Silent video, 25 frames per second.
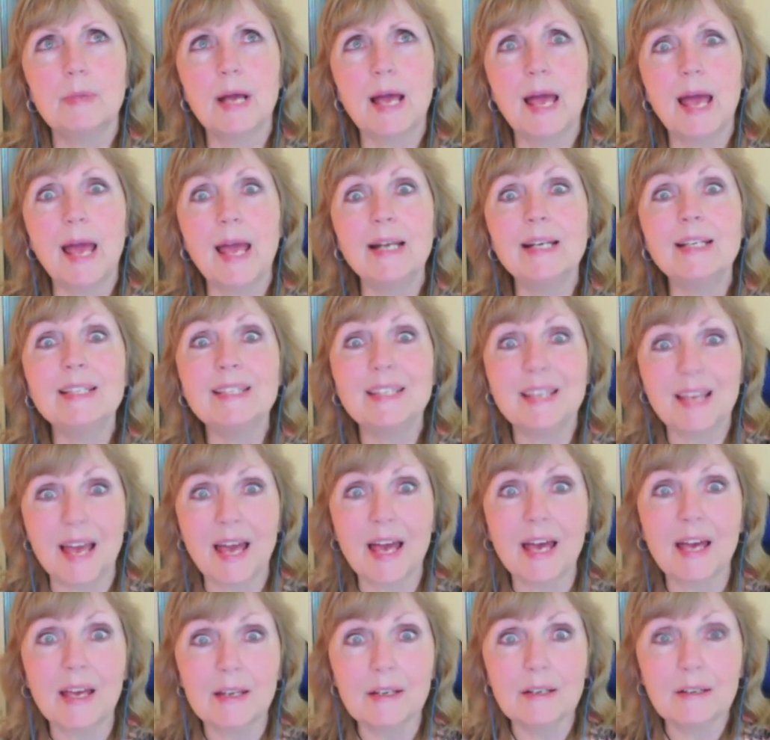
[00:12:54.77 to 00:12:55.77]
and
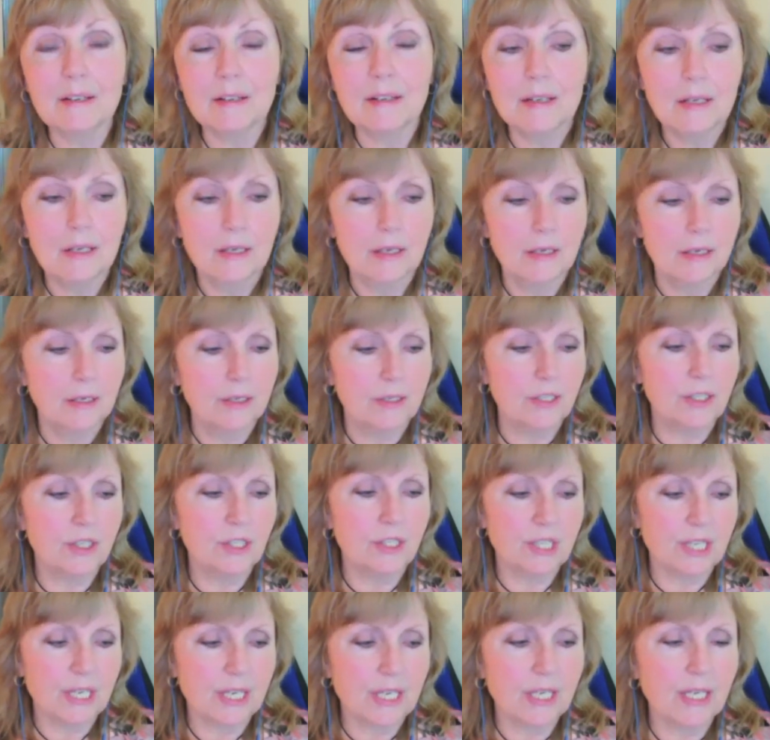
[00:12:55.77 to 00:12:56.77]
yet
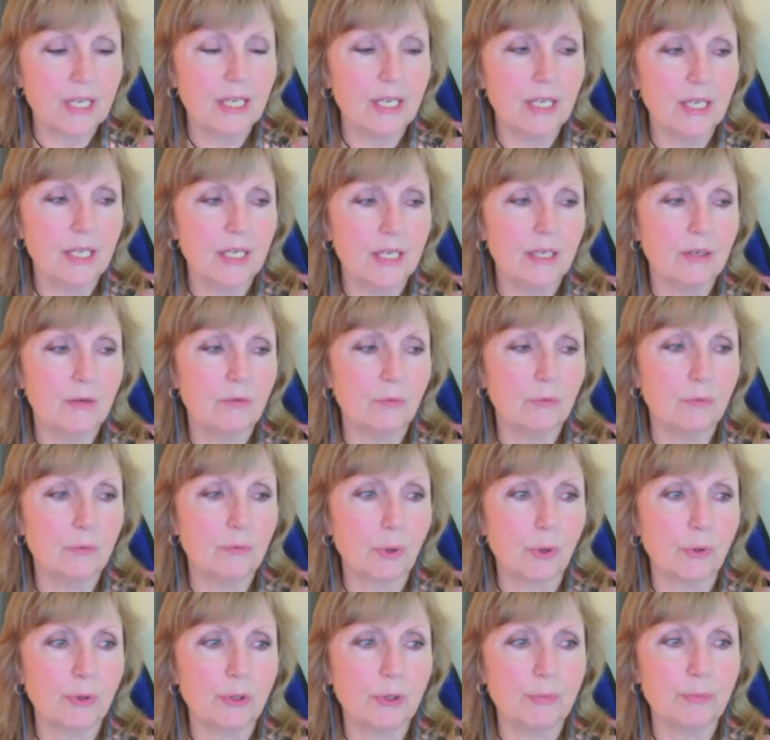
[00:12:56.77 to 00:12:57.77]
she
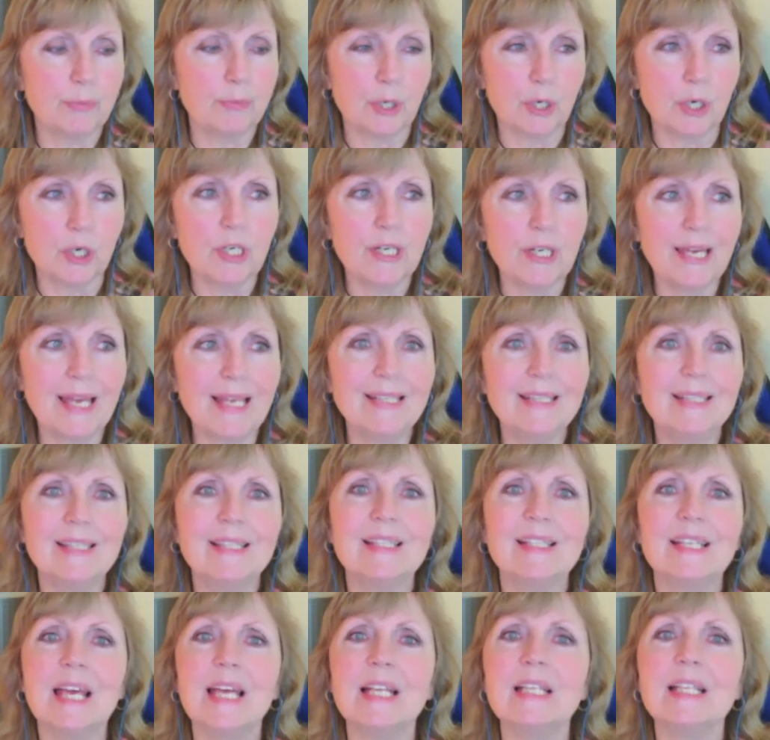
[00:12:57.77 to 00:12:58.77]
wrote a book and
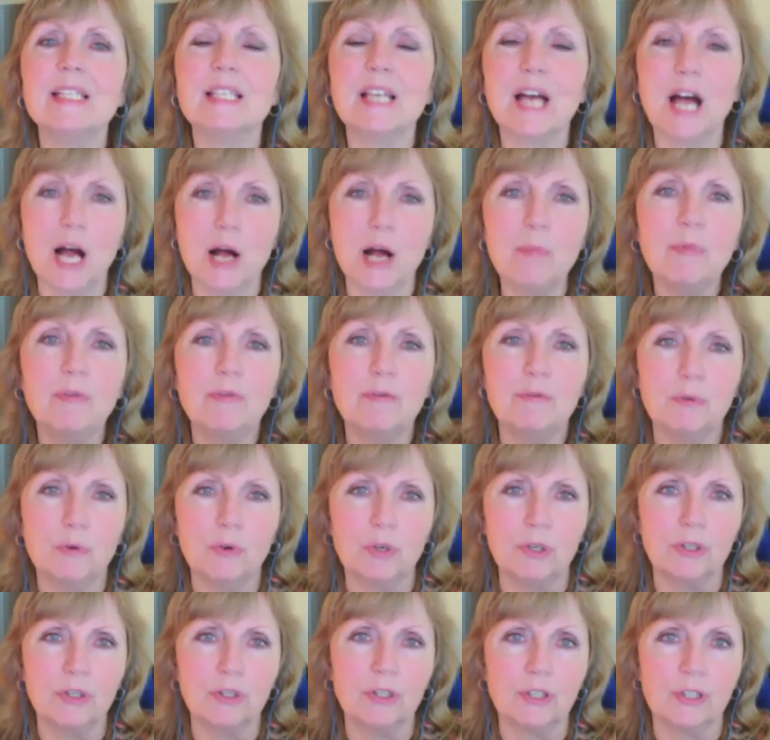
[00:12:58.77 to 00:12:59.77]
stands up
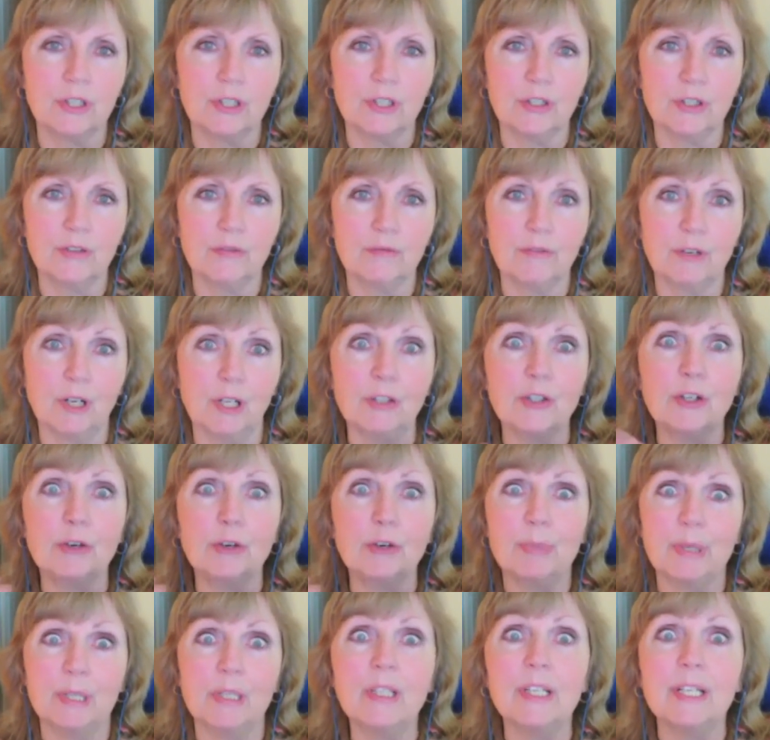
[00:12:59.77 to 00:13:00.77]
for her
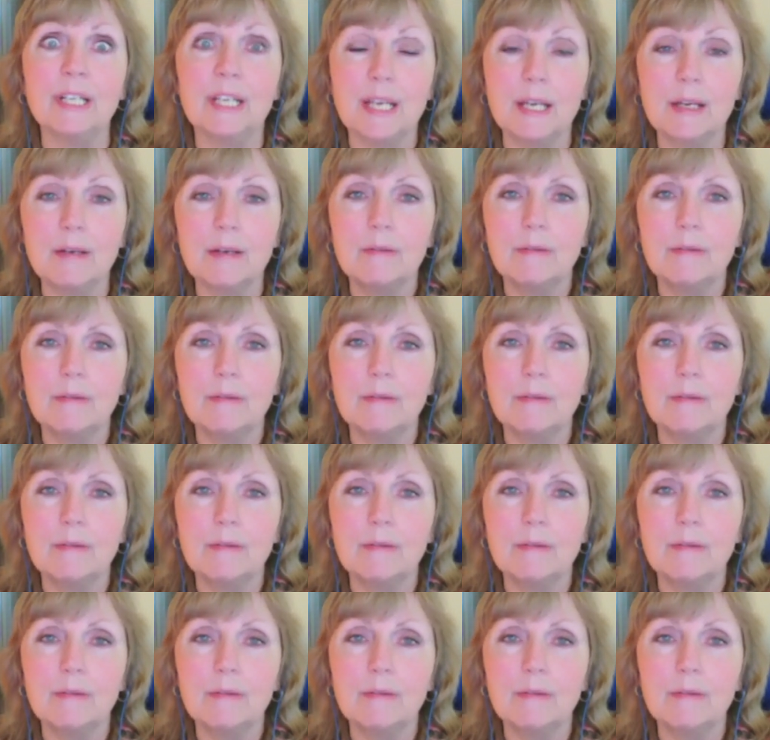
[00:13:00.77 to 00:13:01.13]
vulnerability.